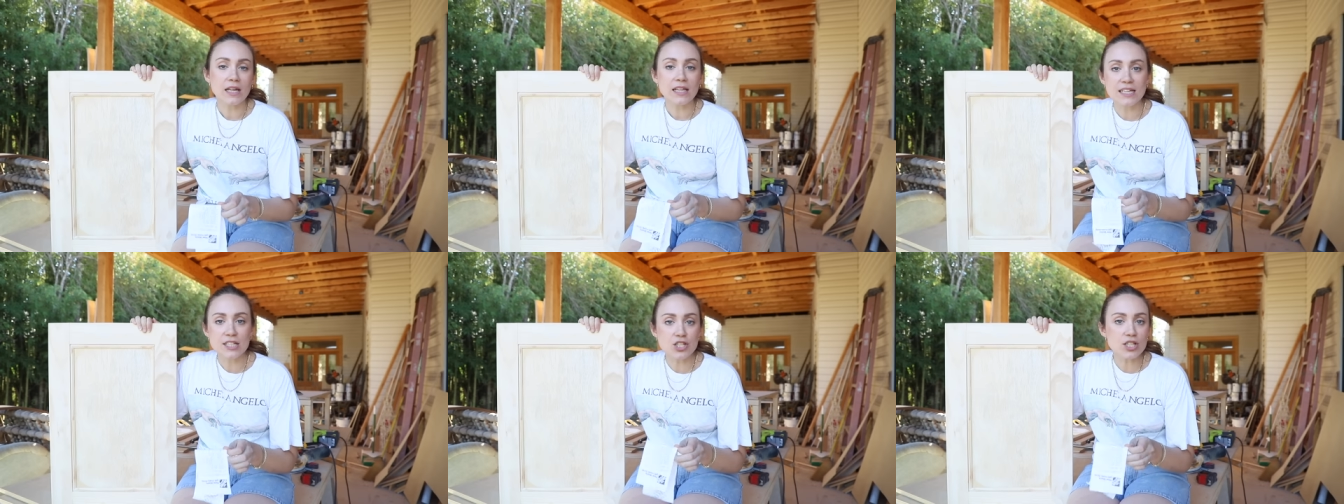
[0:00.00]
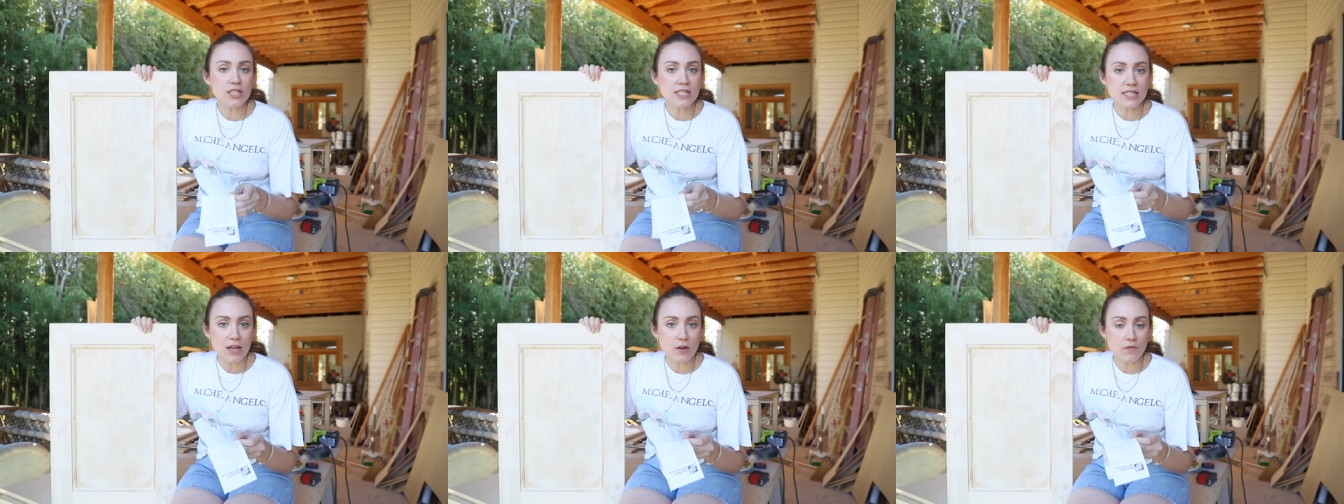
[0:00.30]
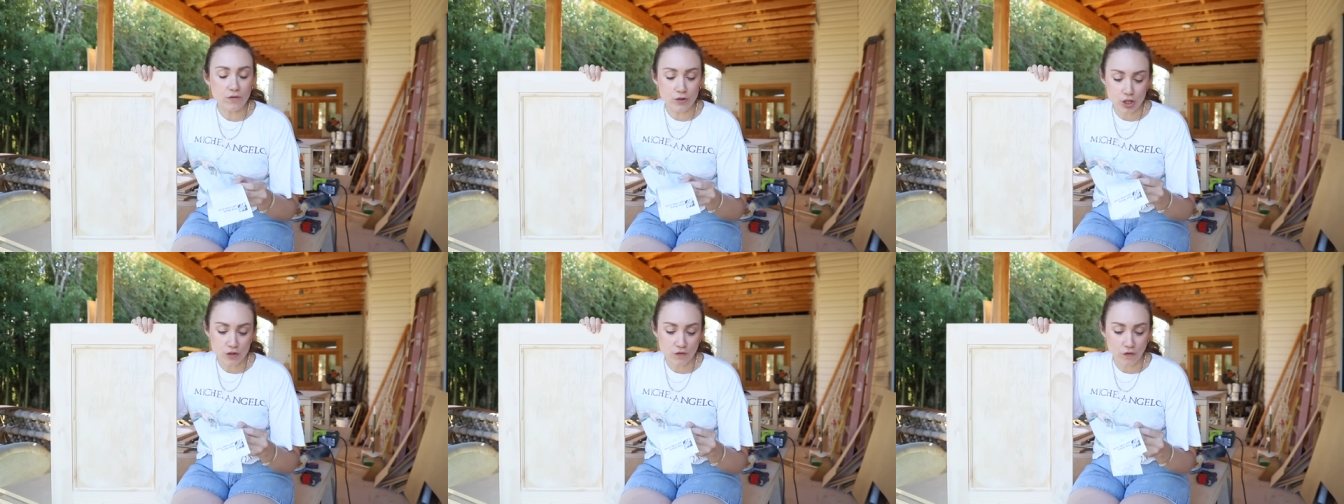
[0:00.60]
Let's just say
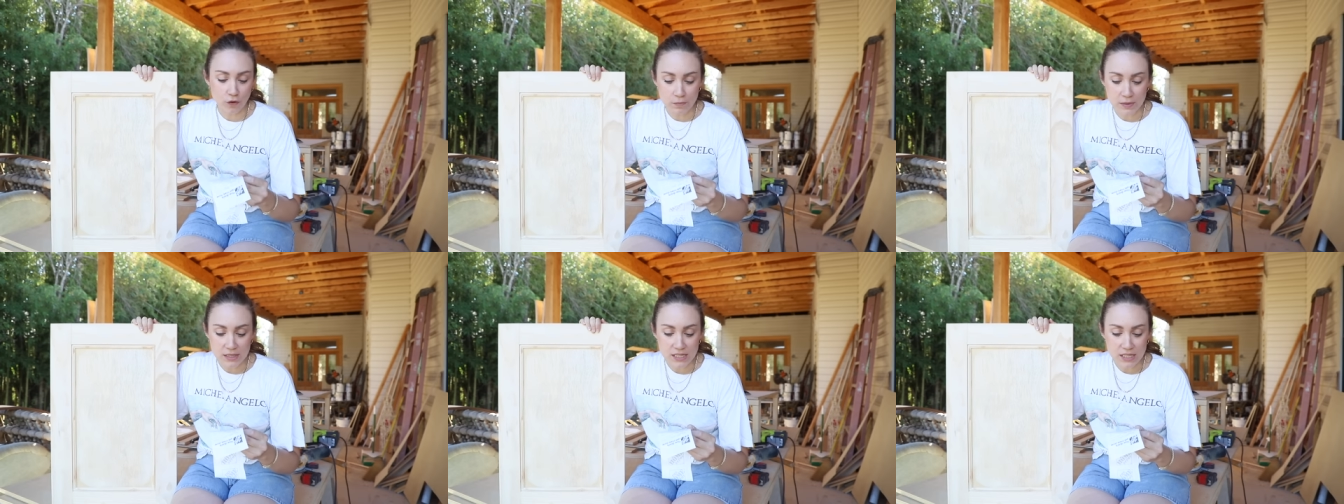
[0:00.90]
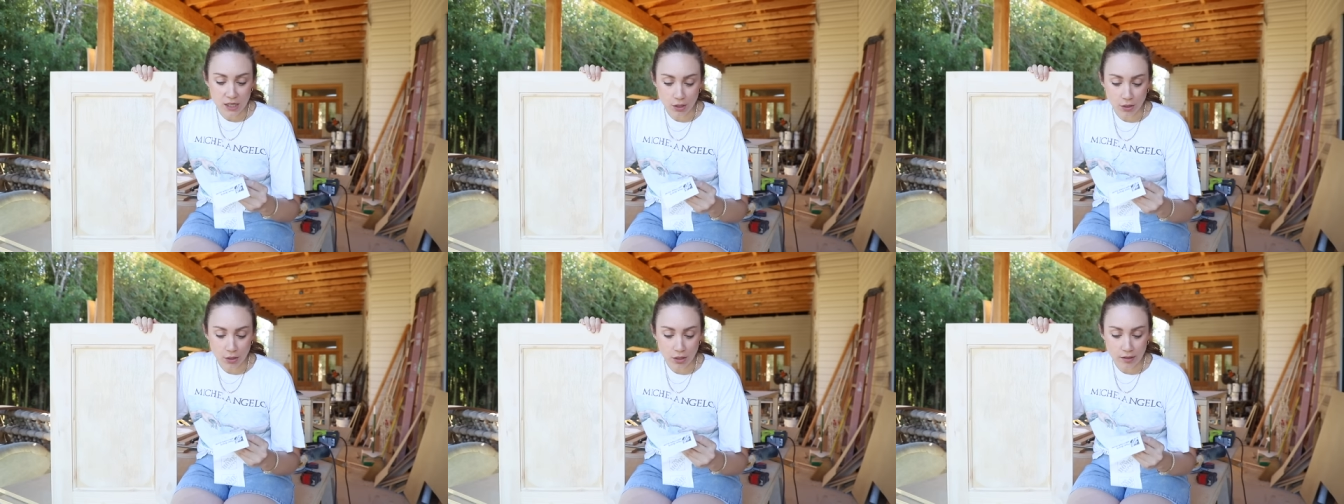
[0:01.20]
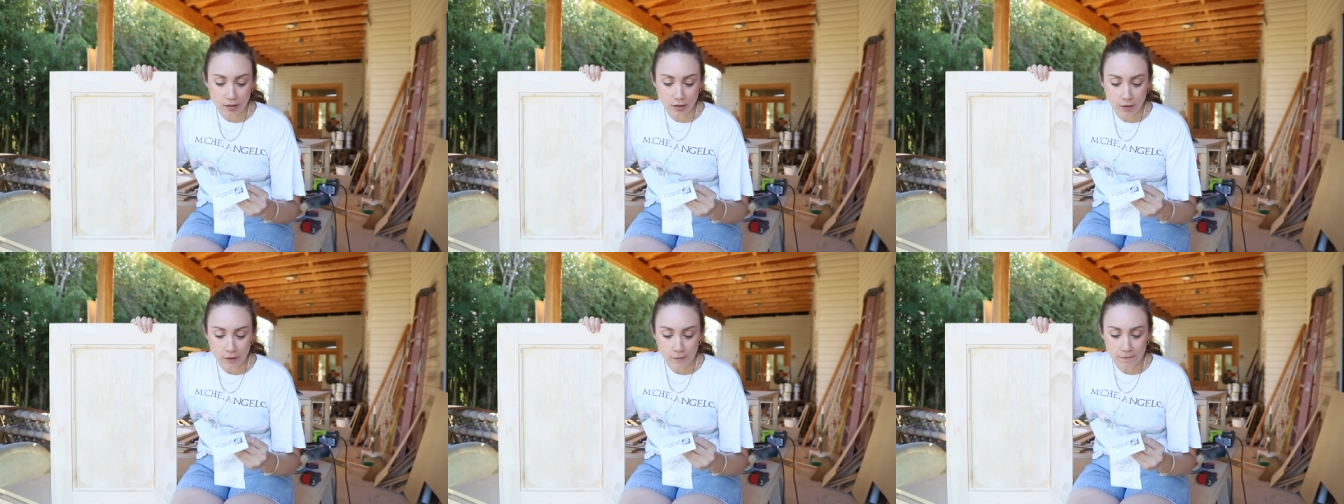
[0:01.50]
just for
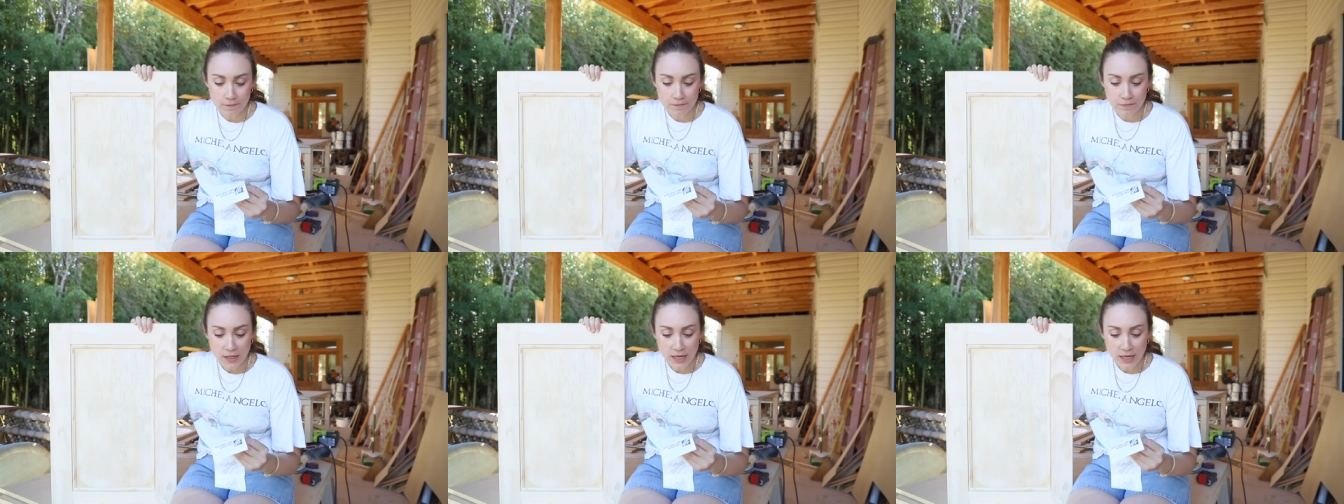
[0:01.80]
material,